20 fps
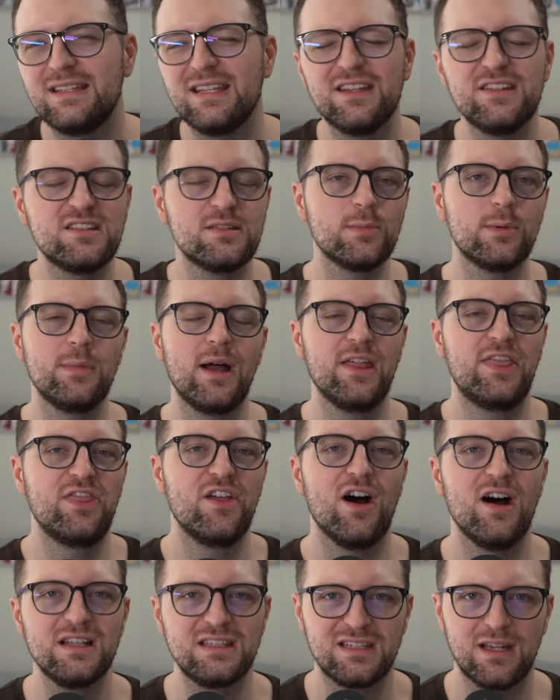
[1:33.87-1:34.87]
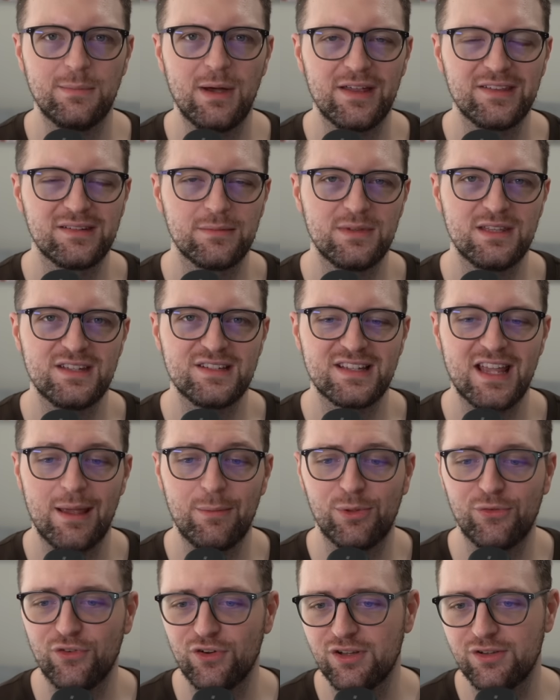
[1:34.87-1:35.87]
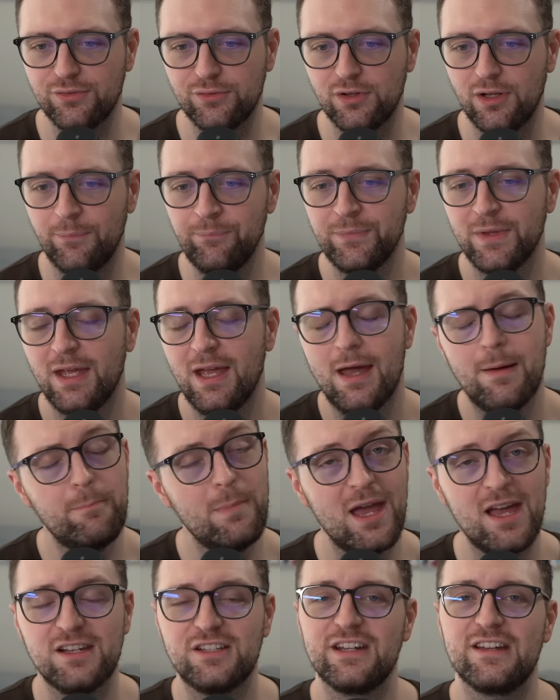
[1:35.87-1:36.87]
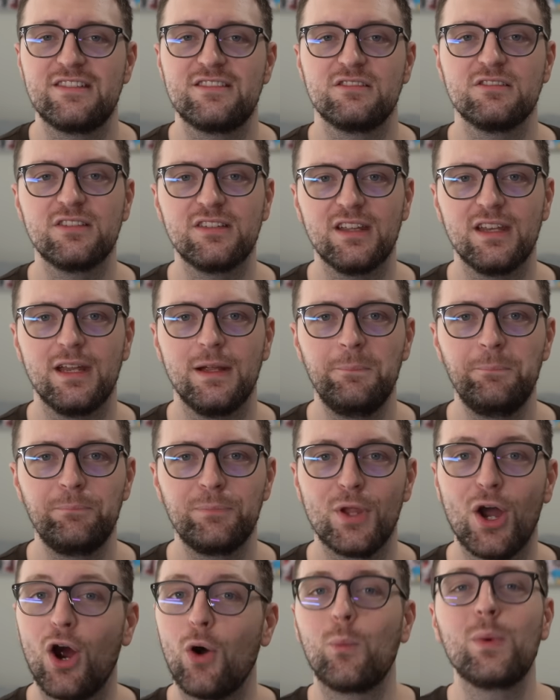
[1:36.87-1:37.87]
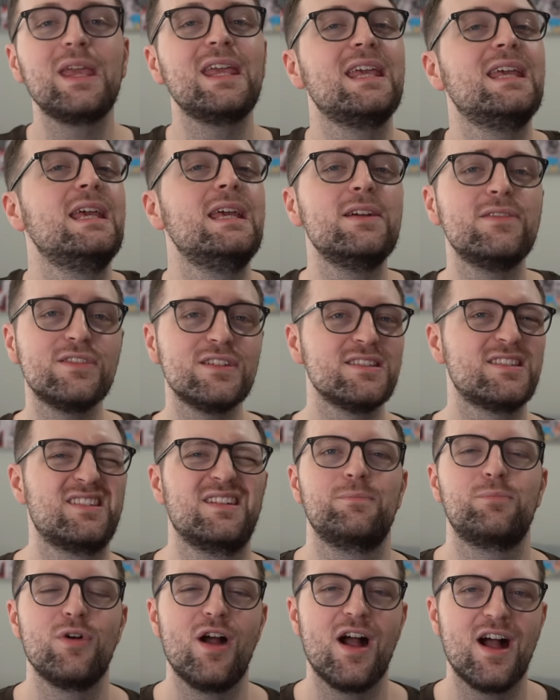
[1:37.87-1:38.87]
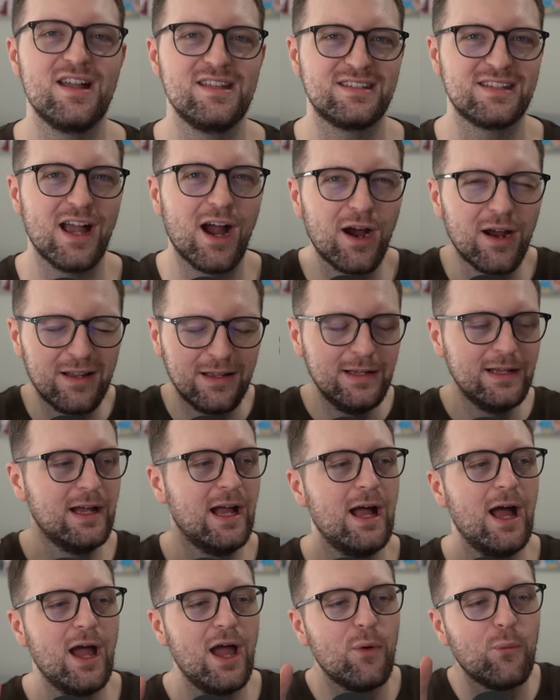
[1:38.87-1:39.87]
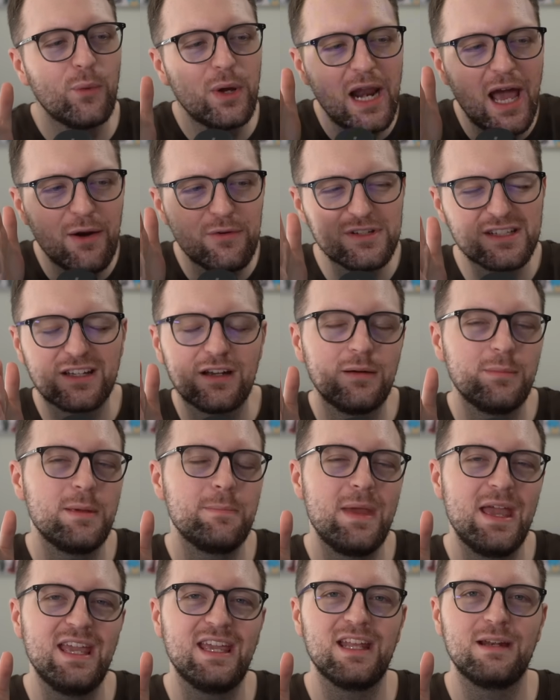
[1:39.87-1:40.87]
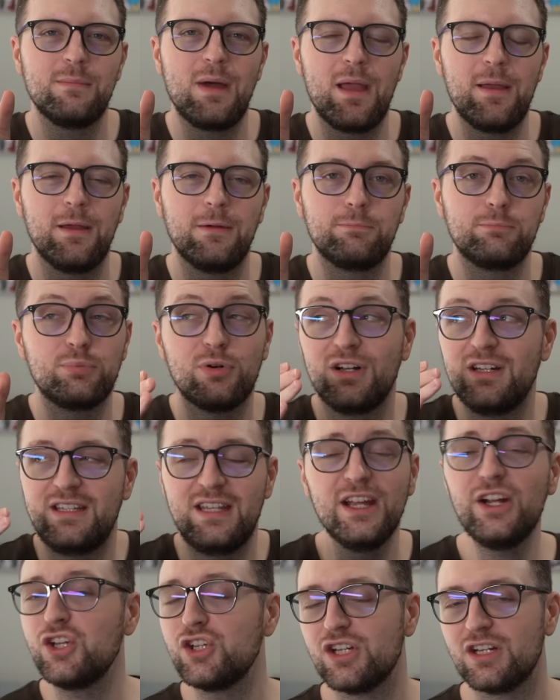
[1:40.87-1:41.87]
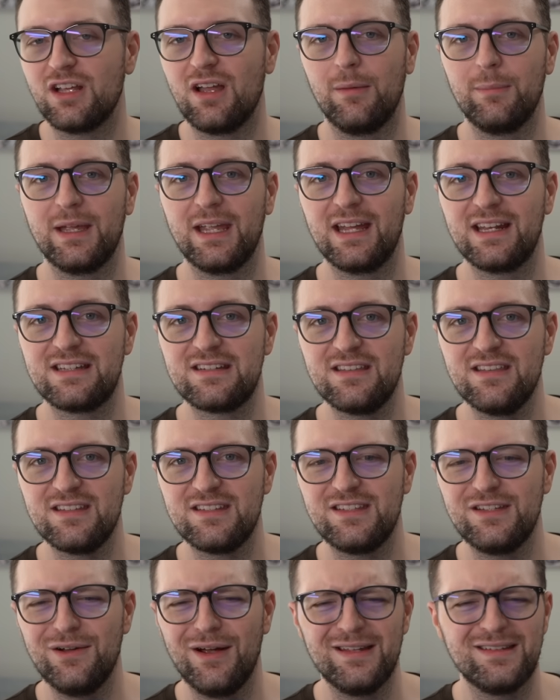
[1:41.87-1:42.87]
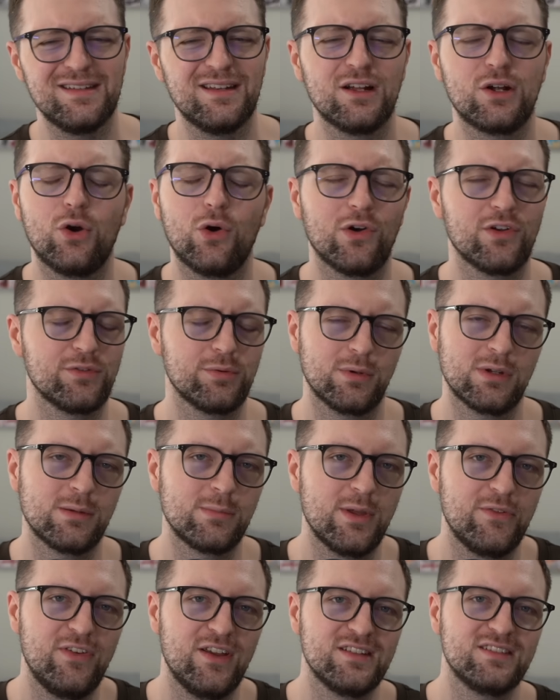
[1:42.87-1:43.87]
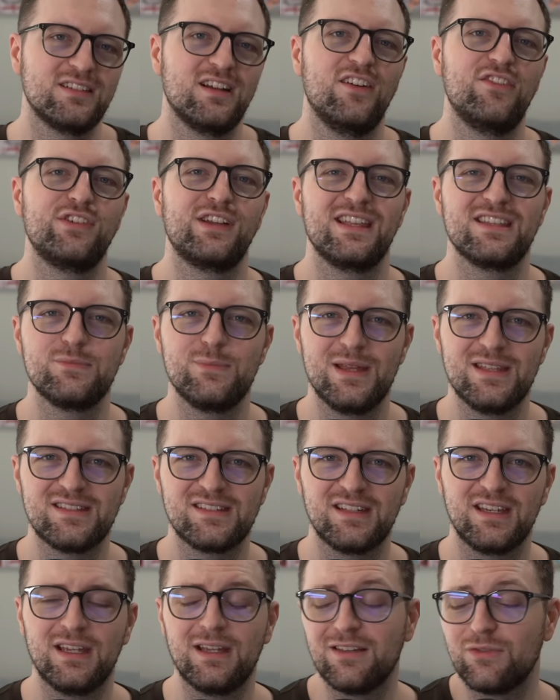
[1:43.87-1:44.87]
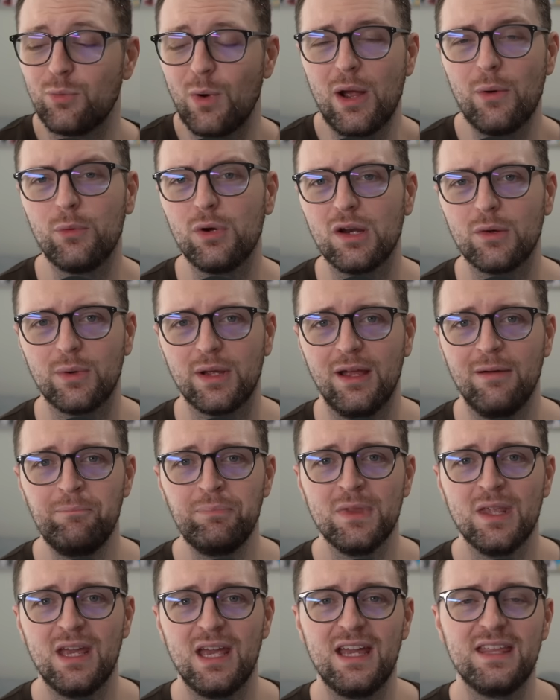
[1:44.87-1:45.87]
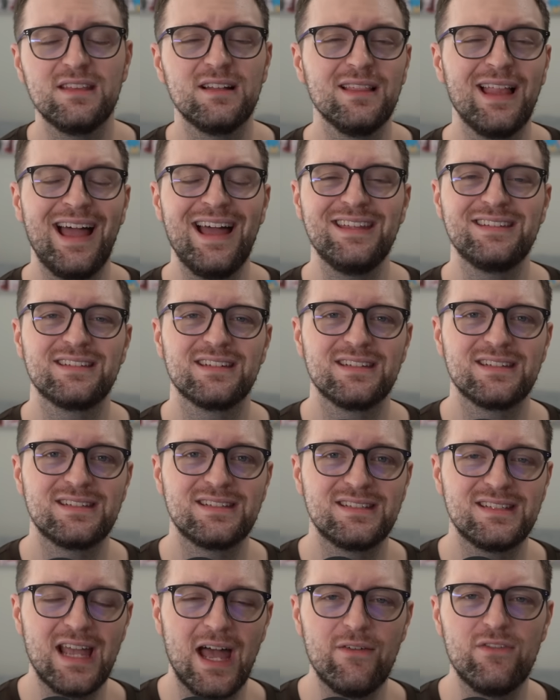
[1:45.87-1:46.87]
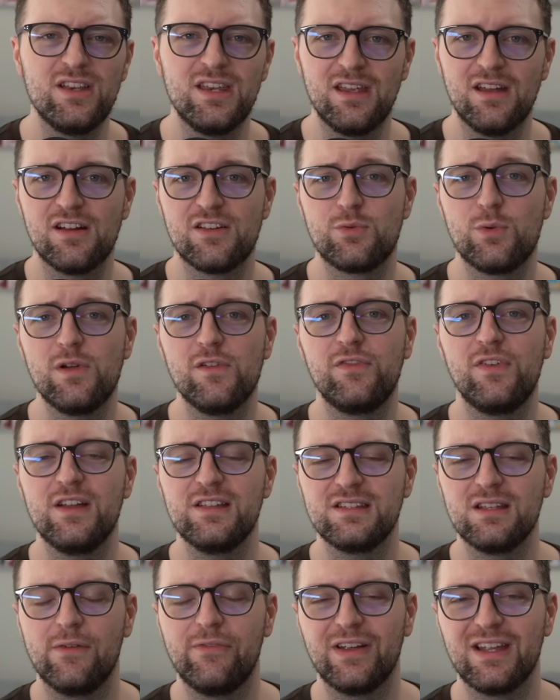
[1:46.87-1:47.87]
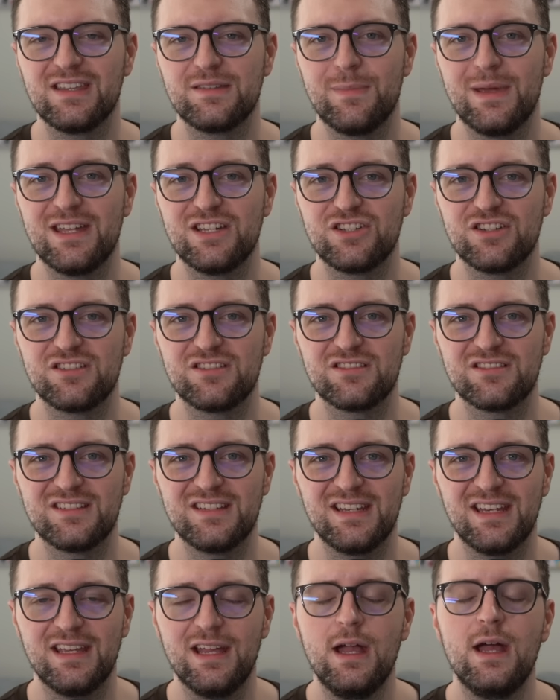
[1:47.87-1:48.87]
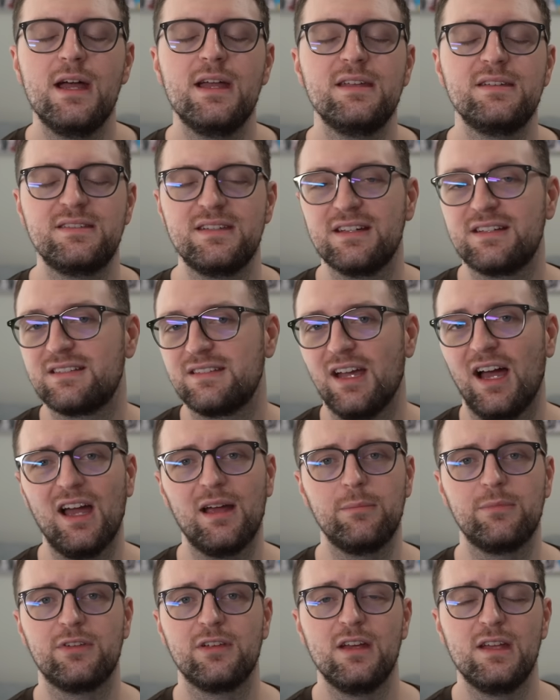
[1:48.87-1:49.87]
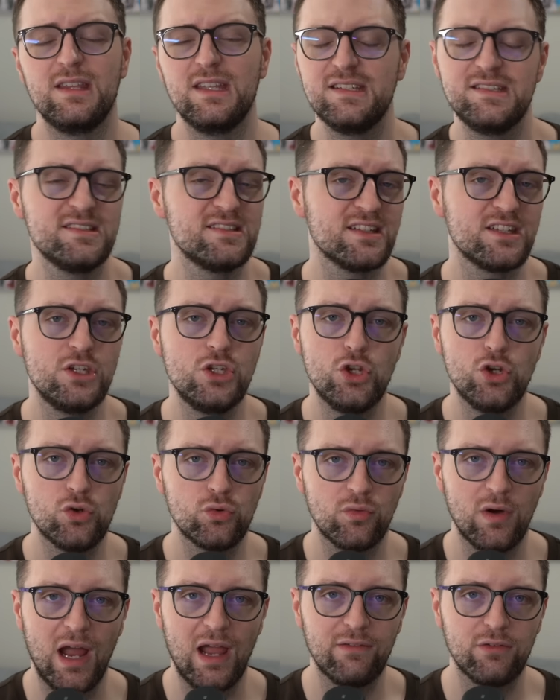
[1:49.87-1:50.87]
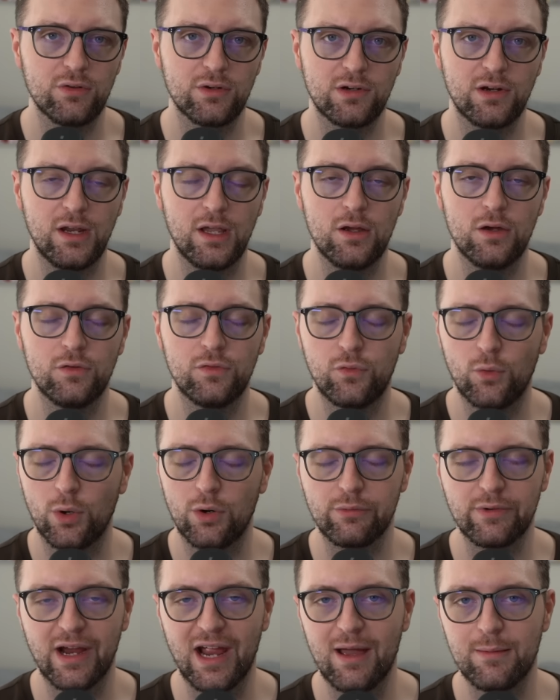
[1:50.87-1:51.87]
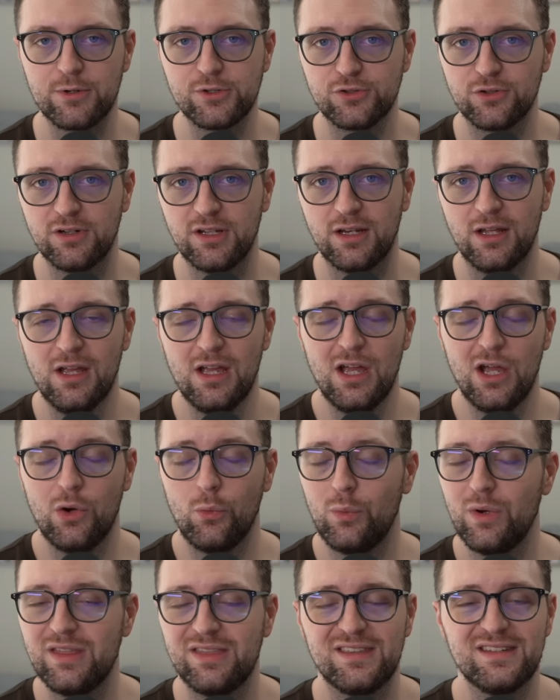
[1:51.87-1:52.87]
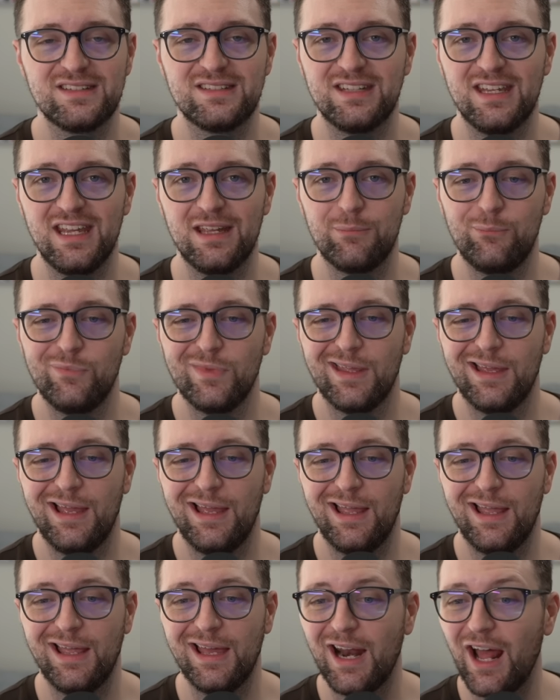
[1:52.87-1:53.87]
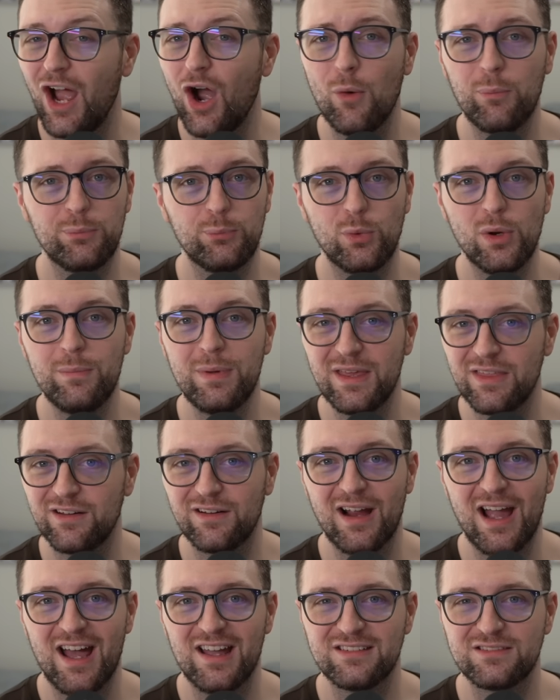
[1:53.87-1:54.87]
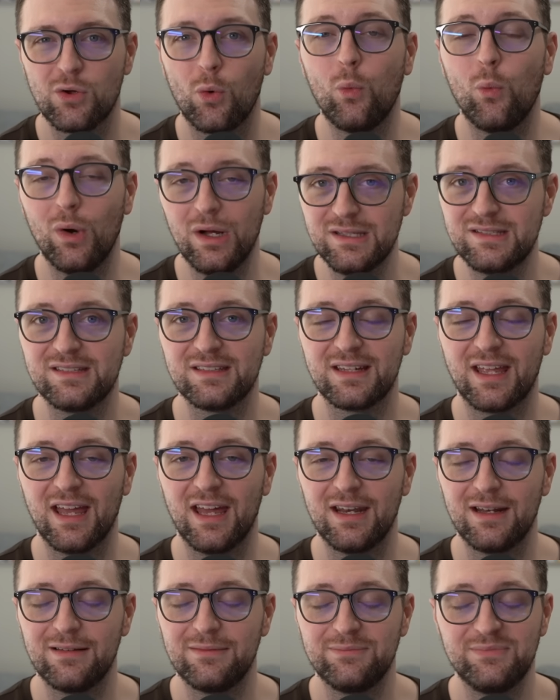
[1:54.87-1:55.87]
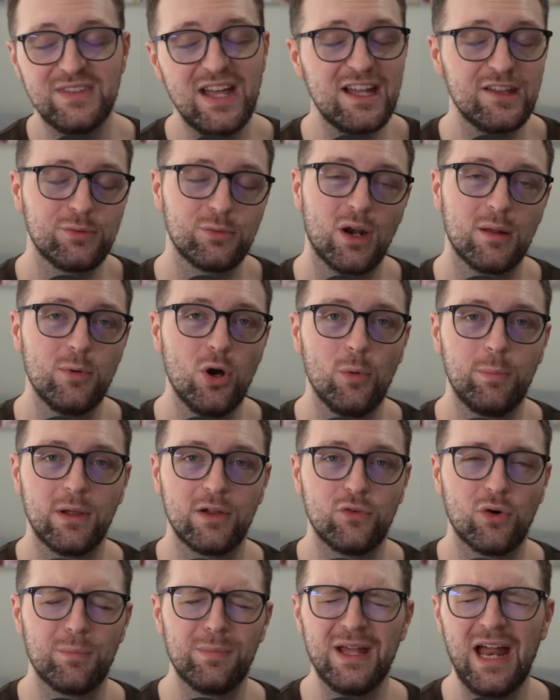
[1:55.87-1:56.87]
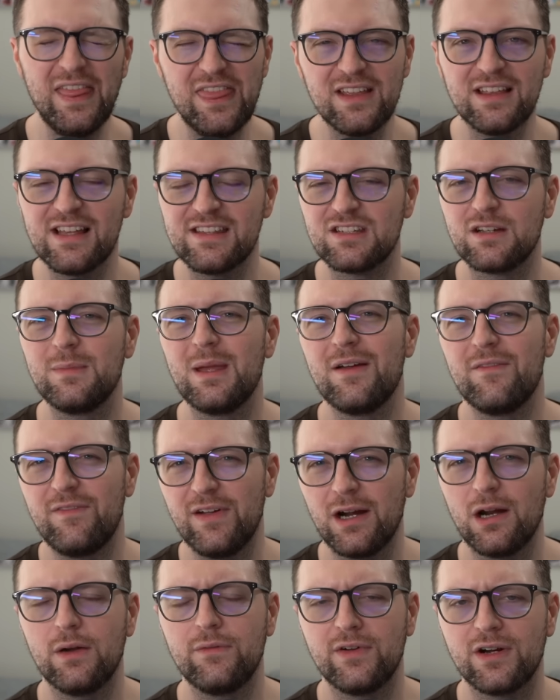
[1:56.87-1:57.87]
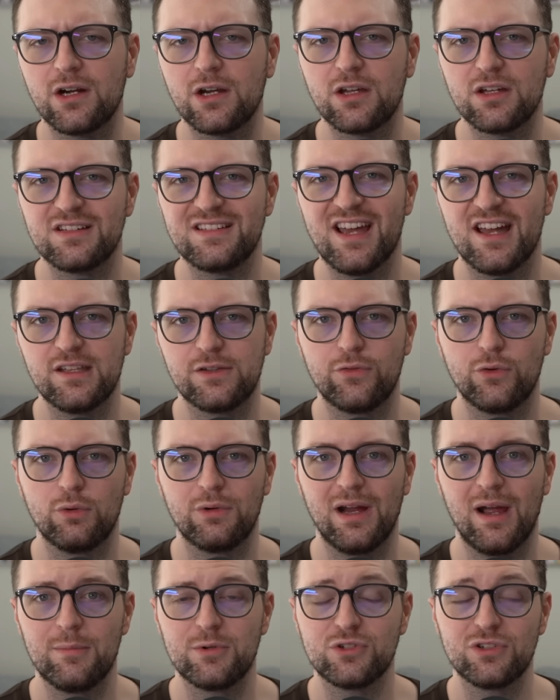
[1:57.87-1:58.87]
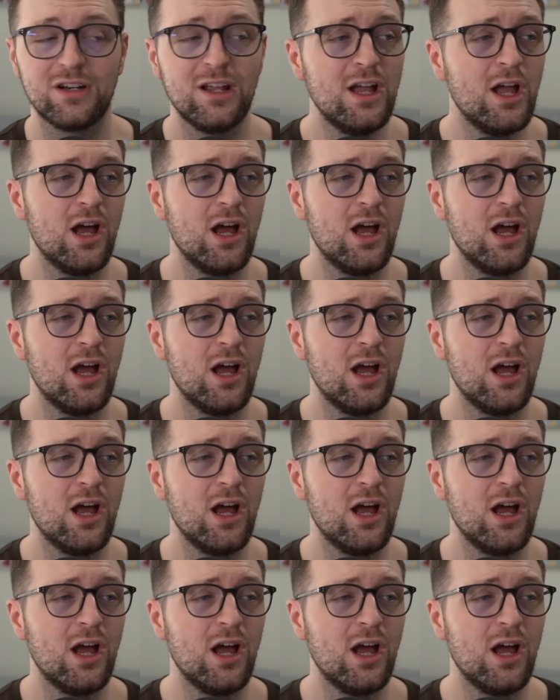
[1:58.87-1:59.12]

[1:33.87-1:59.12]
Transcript: tell you some of my thoughts about some of these games. First of all, Manchester City. Are we even surprised? When I was going to be making my prediction coming into this too, I said, of course, we're going to be facing off against Man City, because why wouldn't we? In the last 7 years, we've faced off against Manchester City 6 times. This is a new rivalry for Real Madrid with this team, and I hope we beat their ass once again. That's what I'm hoping for, but I think that's going to be a very, very good test for Real Madrid,